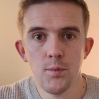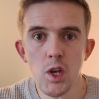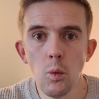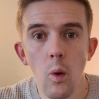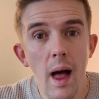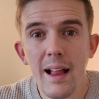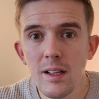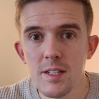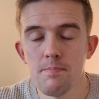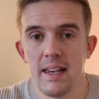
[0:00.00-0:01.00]
So what
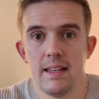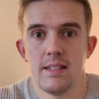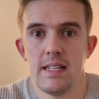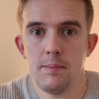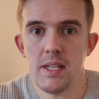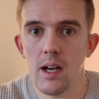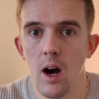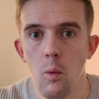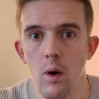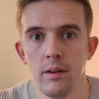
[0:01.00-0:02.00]
else makes DeepSeek
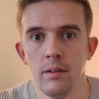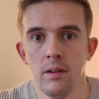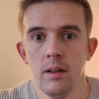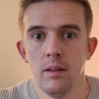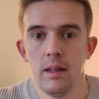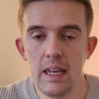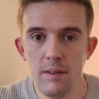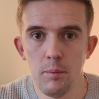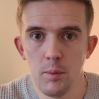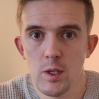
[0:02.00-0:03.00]
R1
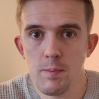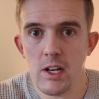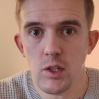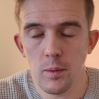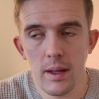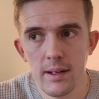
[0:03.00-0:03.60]
even more special?